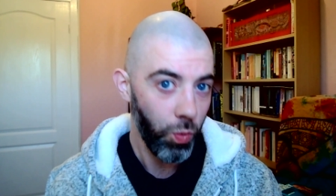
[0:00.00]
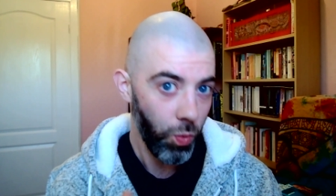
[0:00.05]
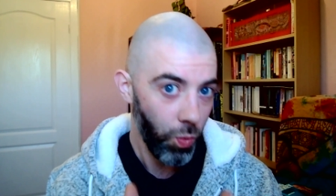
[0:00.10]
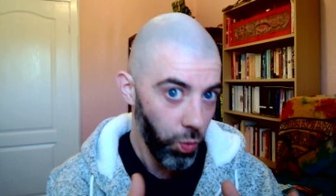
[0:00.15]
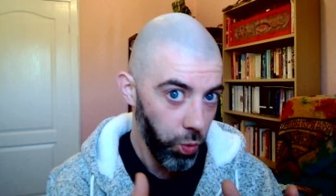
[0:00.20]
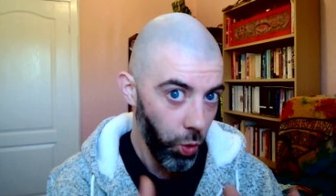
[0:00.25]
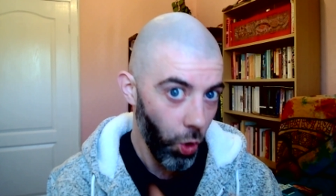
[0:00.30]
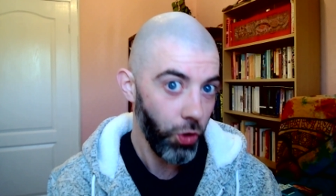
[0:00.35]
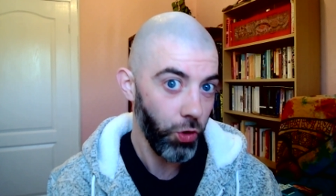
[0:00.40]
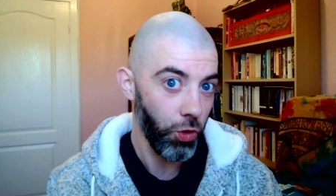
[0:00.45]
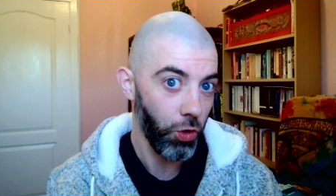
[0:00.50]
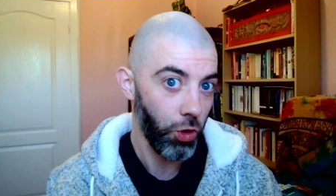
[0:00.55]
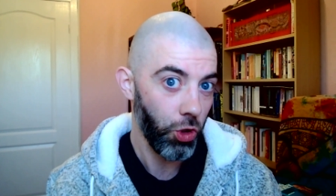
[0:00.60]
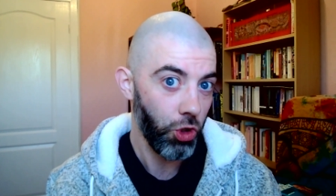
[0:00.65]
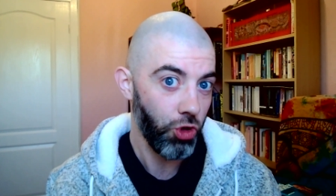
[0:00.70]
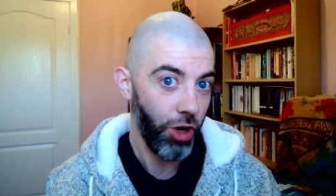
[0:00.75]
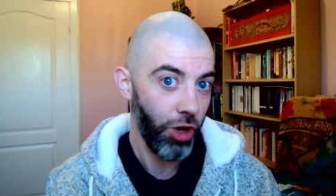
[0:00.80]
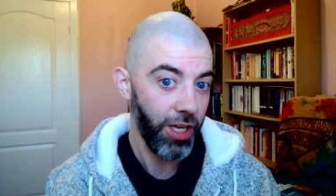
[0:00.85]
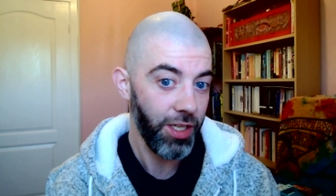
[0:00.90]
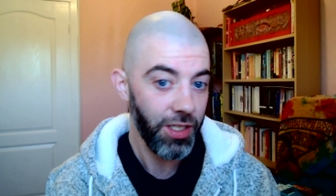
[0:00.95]
what you're
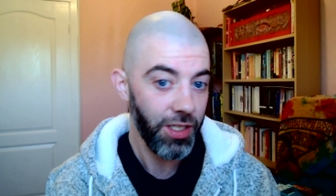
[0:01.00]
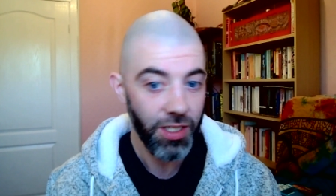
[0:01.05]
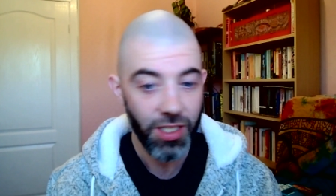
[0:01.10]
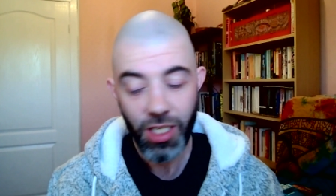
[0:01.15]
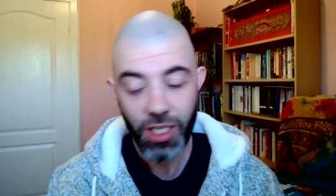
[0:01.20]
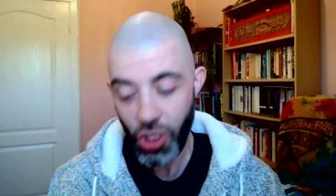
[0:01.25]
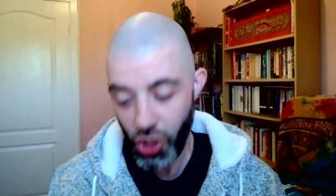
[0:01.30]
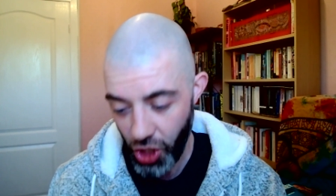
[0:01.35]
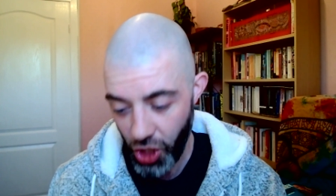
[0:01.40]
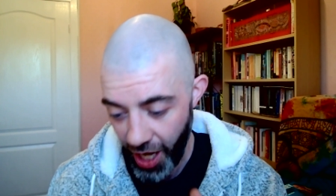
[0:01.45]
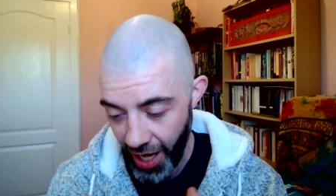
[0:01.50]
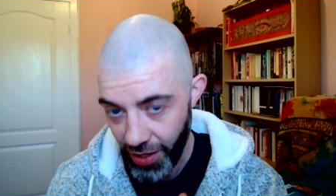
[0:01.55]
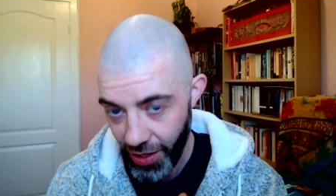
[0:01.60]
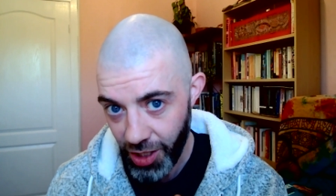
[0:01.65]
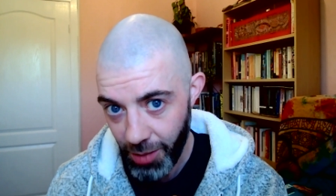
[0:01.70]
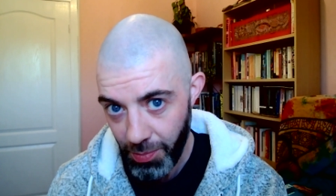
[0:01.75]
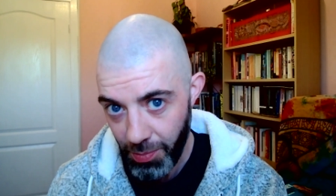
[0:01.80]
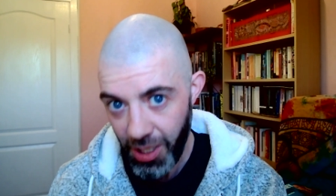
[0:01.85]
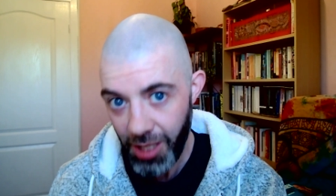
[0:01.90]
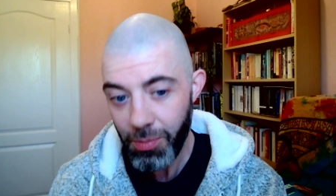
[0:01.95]
trying to teach and the
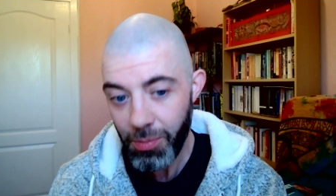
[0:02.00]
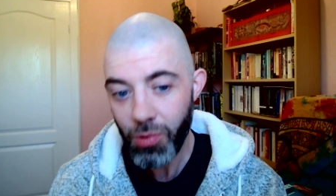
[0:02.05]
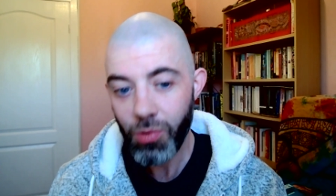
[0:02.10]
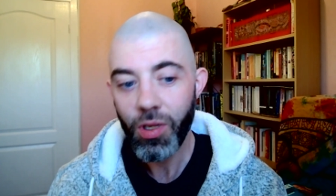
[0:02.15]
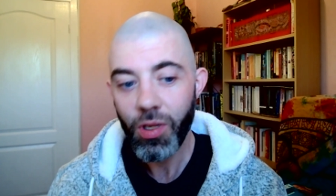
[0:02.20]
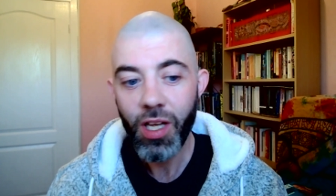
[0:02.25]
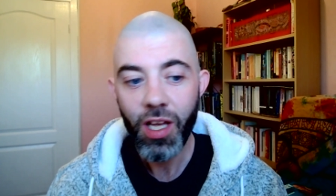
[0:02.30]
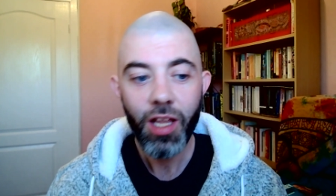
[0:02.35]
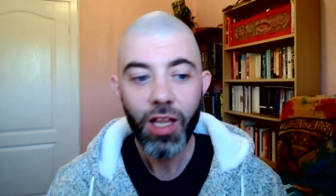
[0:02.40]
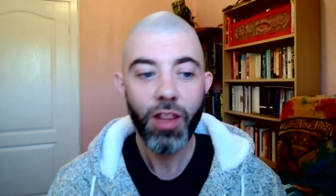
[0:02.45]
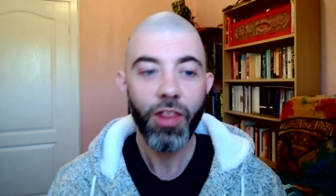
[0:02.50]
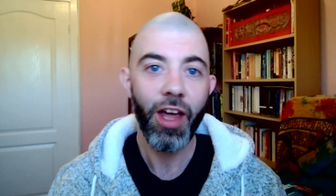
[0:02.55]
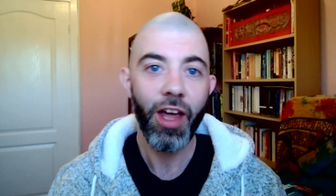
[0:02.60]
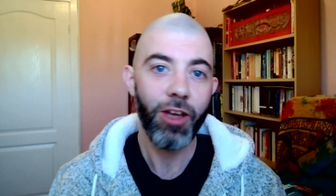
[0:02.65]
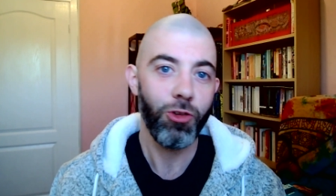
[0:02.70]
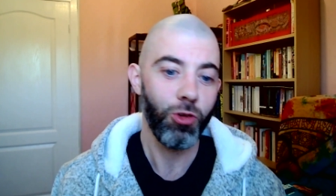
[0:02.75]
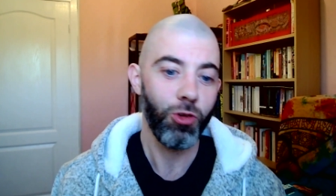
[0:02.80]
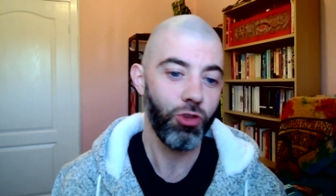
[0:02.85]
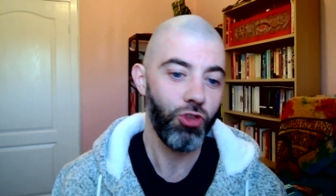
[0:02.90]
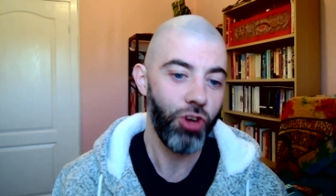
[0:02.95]
people that
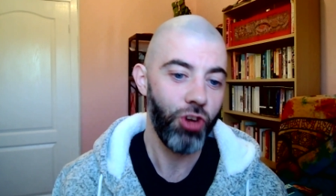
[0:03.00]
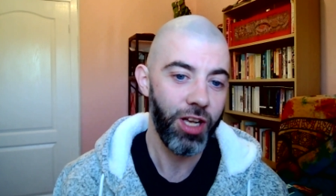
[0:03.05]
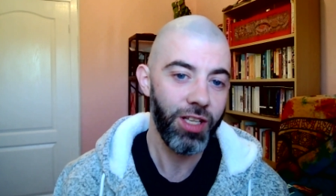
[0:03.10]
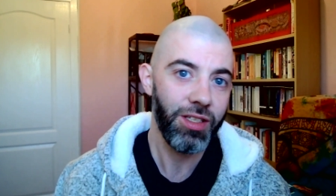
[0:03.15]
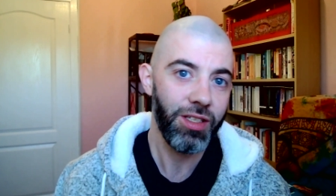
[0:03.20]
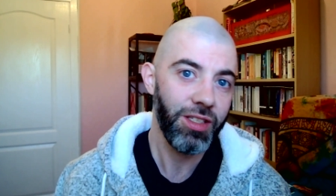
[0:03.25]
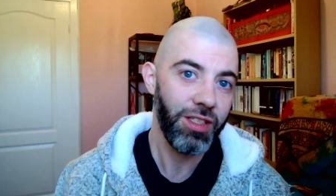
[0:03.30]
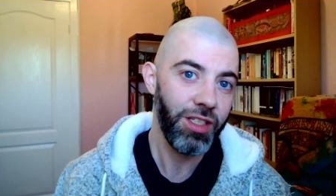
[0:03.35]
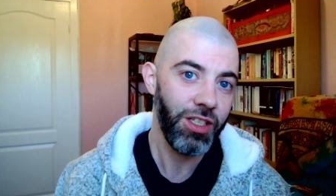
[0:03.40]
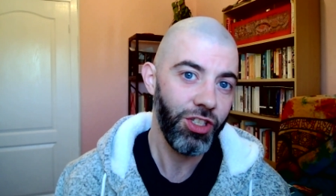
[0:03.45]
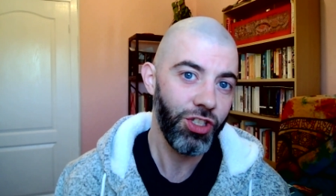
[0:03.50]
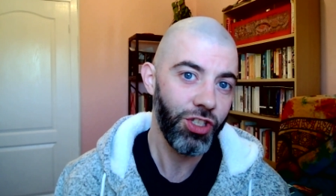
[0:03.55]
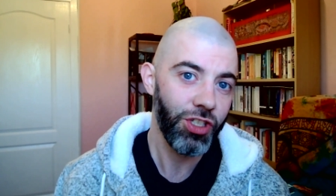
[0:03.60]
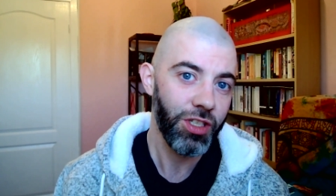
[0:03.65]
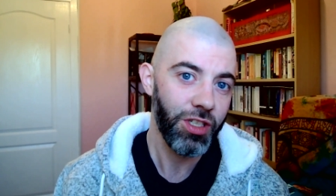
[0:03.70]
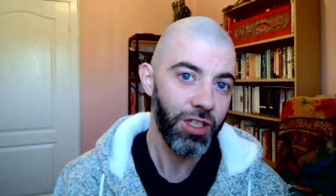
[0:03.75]
you're trying to teach.